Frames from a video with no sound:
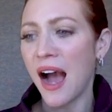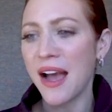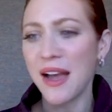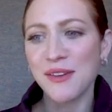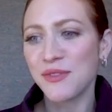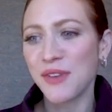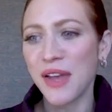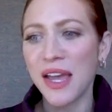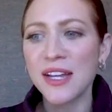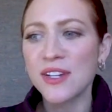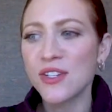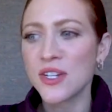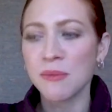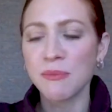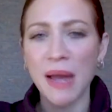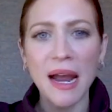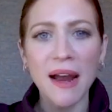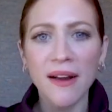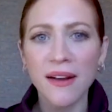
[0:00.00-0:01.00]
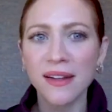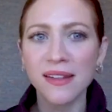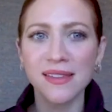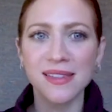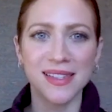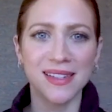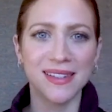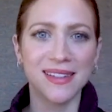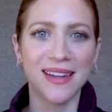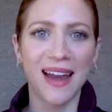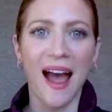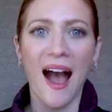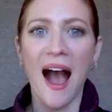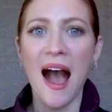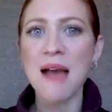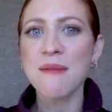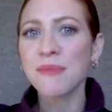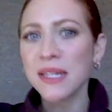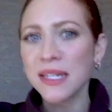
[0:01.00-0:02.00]
have aging parents and
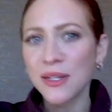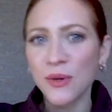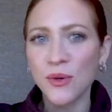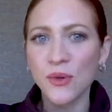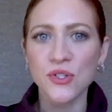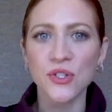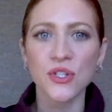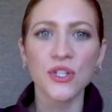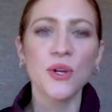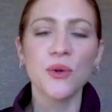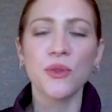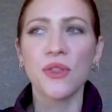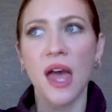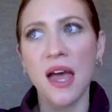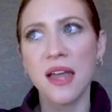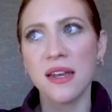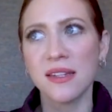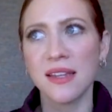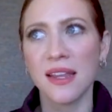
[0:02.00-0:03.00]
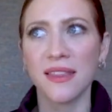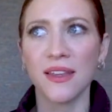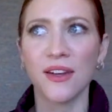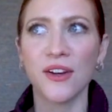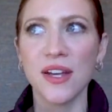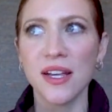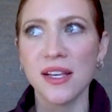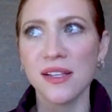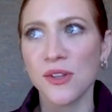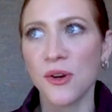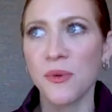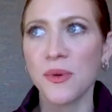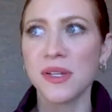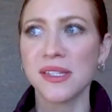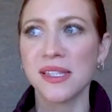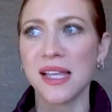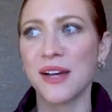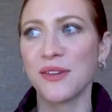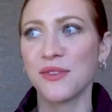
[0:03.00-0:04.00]
I'm getting older, you know, and there is
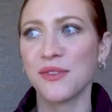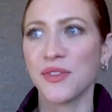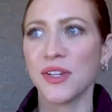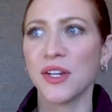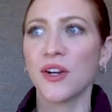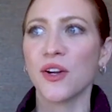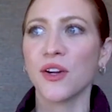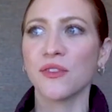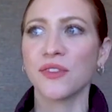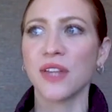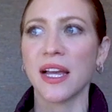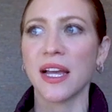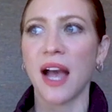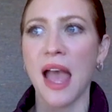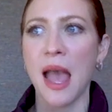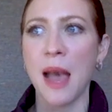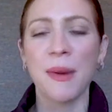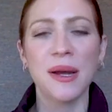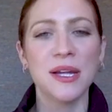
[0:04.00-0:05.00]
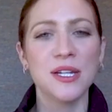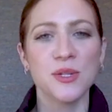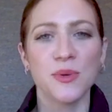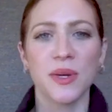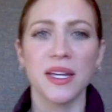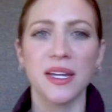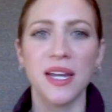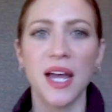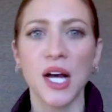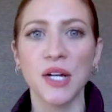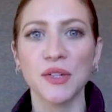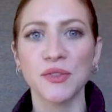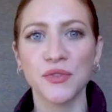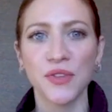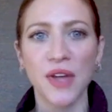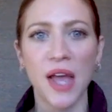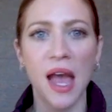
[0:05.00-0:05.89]
always that fear of like, am I doing enough?